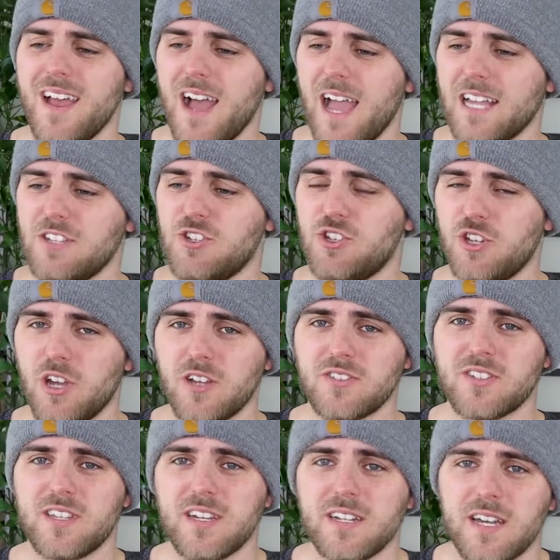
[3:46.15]
I
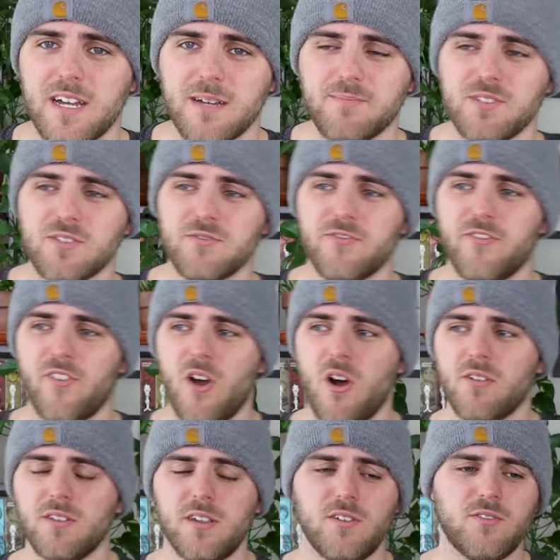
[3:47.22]
just got up to
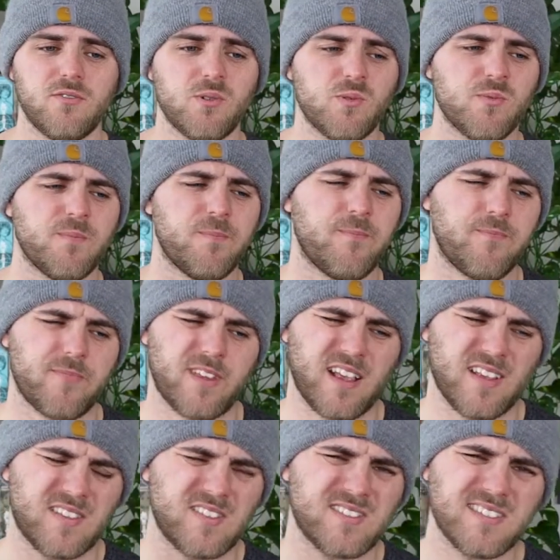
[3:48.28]
volume
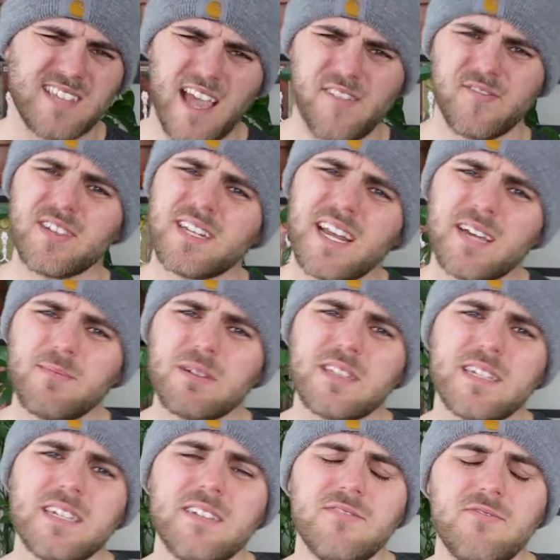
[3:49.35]
7, I
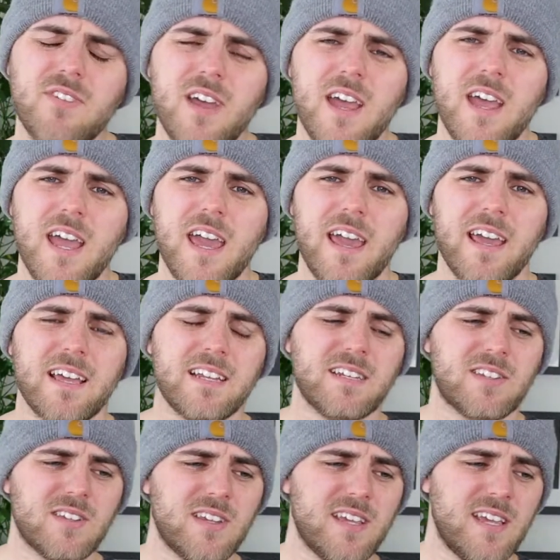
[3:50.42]
believe,
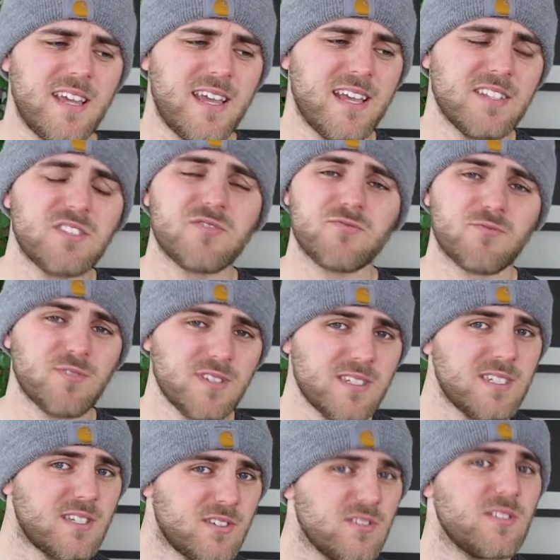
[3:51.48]
and it's
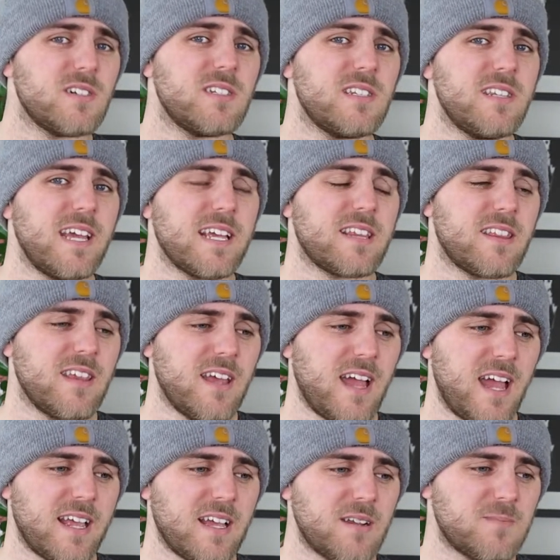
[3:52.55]
really good. Like
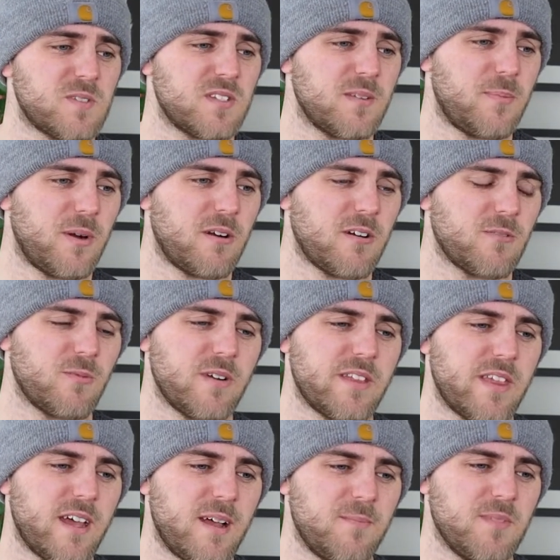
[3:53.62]
I got up to the part with
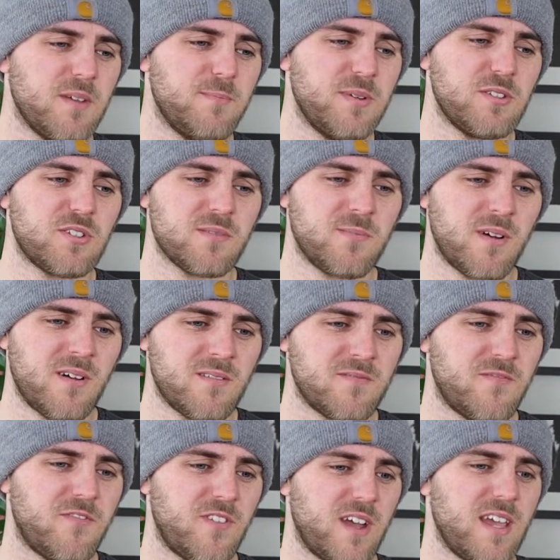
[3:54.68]
the
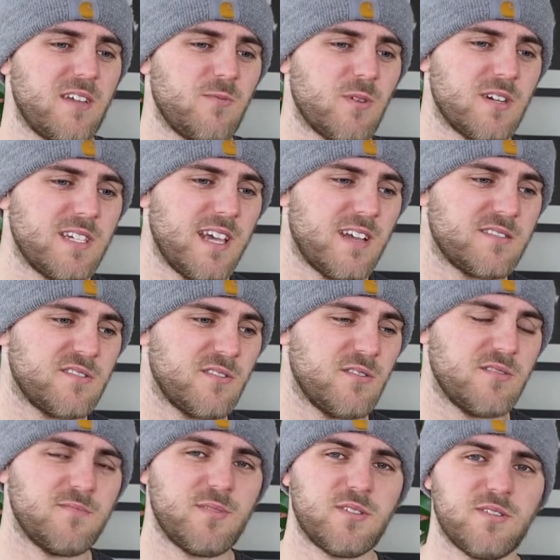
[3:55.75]
Bishamon fight where
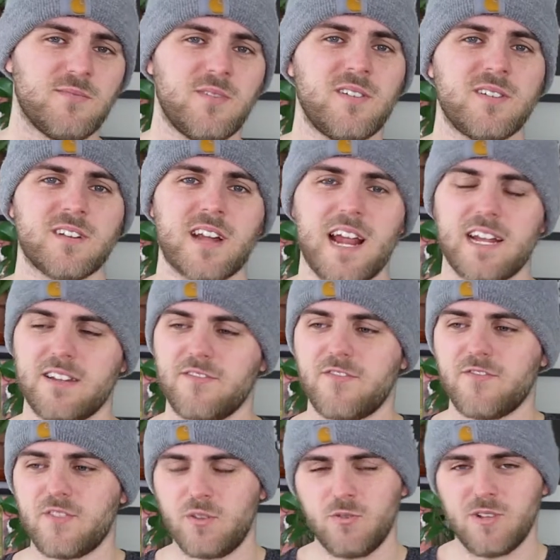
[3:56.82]
Yato and Bishamon are kind of
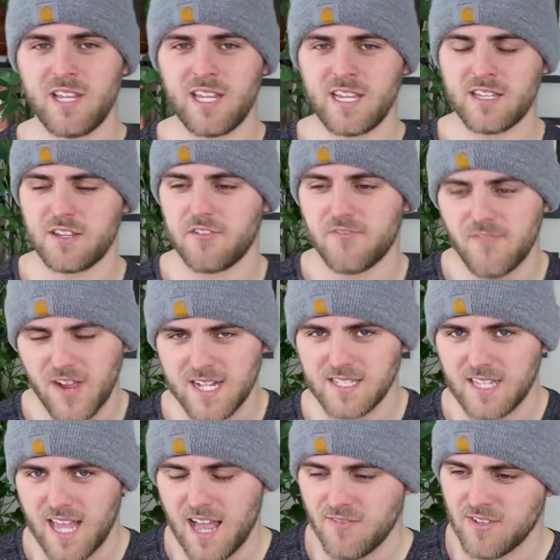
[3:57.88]
feuding and they're
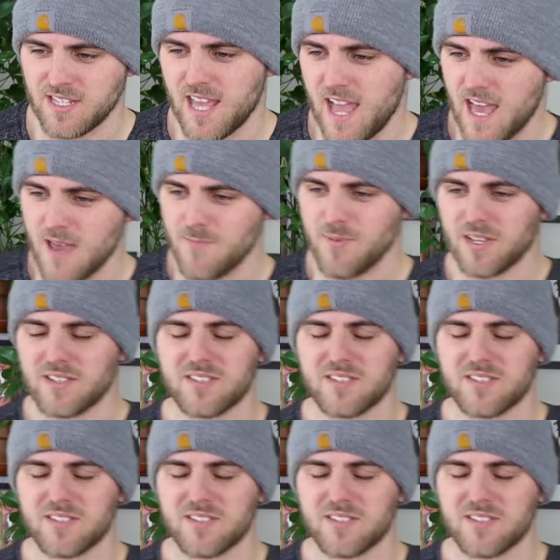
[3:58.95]
finally having that epic